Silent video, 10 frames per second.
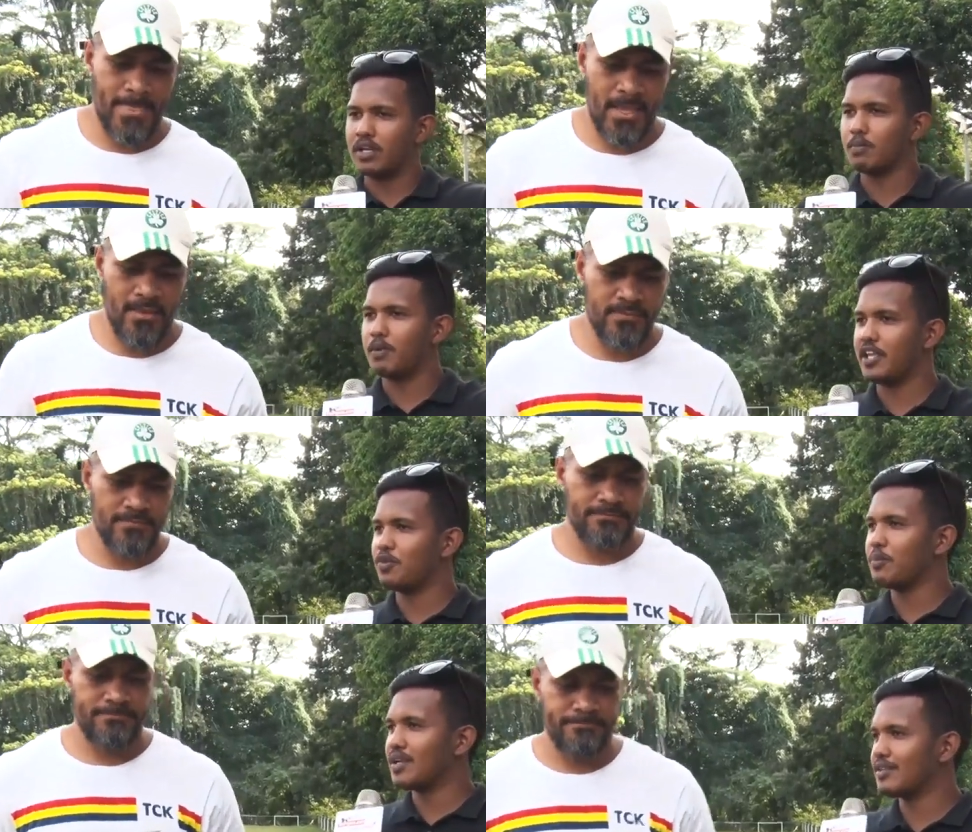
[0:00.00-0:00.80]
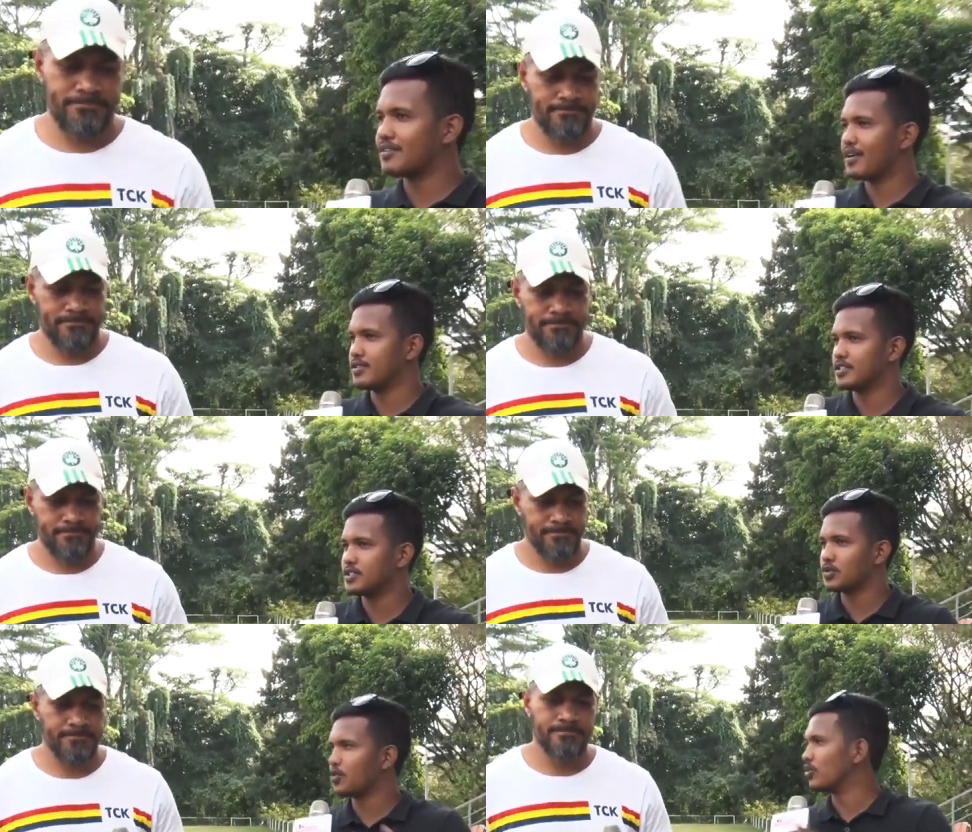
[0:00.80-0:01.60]
Speaker 1: being a player, you made the transition
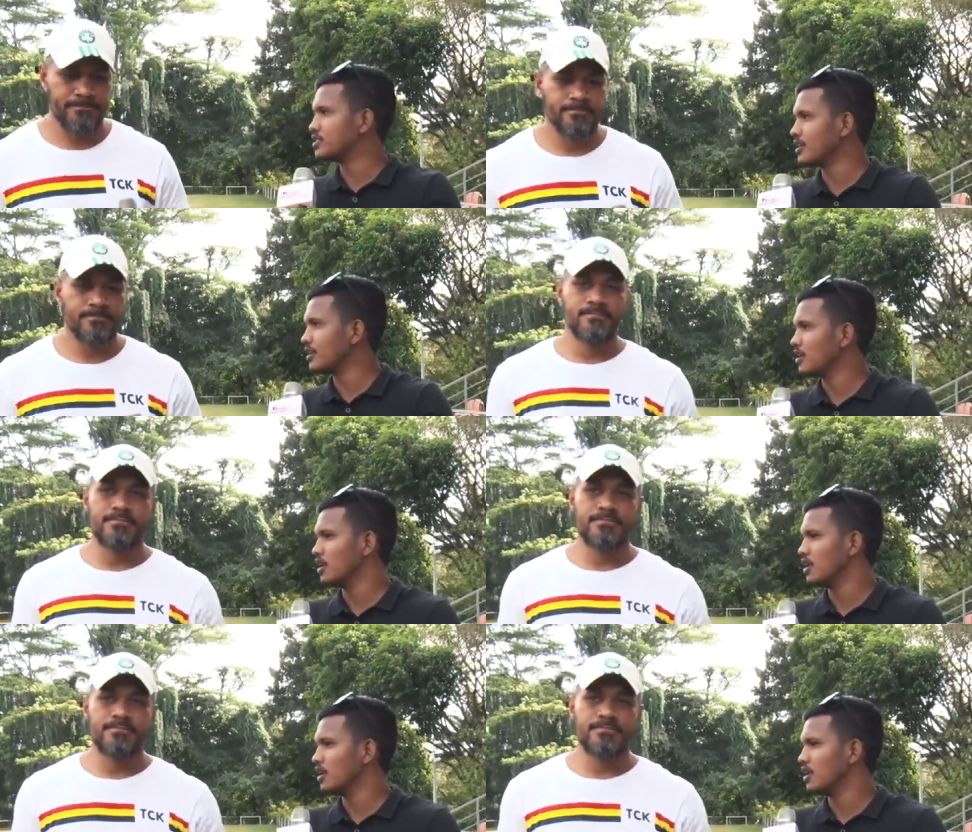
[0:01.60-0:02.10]
to coaching.